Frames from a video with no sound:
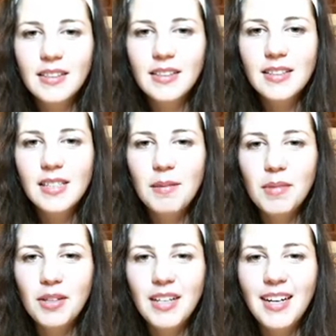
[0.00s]

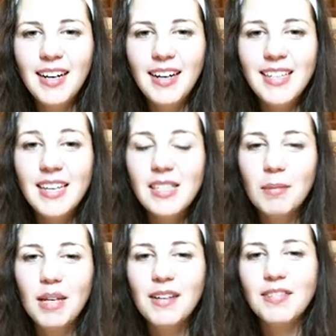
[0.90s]
Simone, haha, yes,
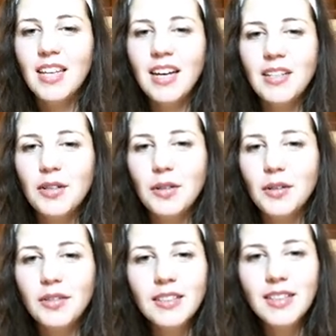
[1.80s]
I'm laughing. I know
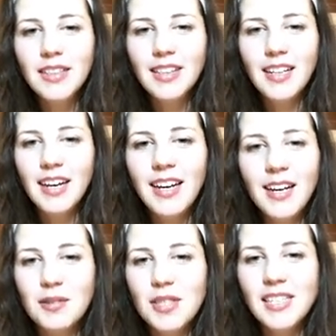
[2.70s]
you.
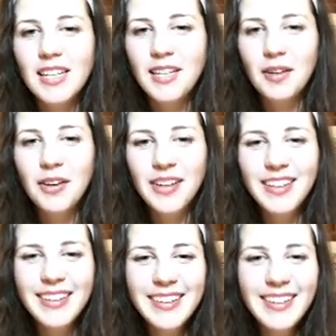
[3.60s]
I was seeing you.
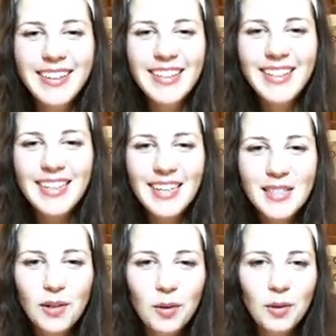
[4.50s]

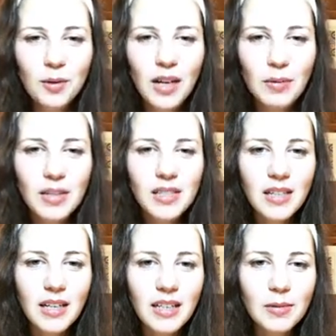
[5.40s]
Yes, so cool. It
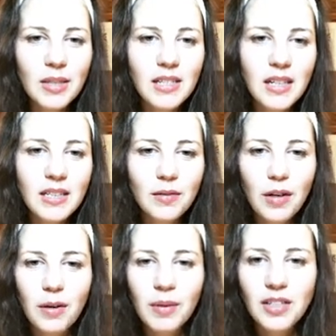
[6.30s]
resonated
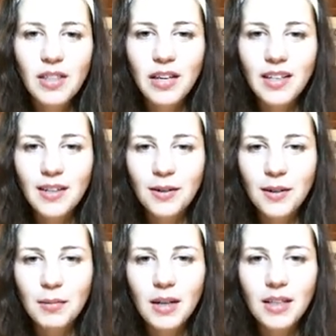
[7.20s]
very much. Thank you.
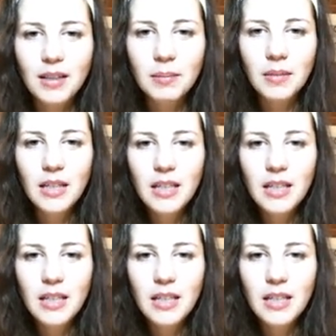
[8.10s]
You're welcome.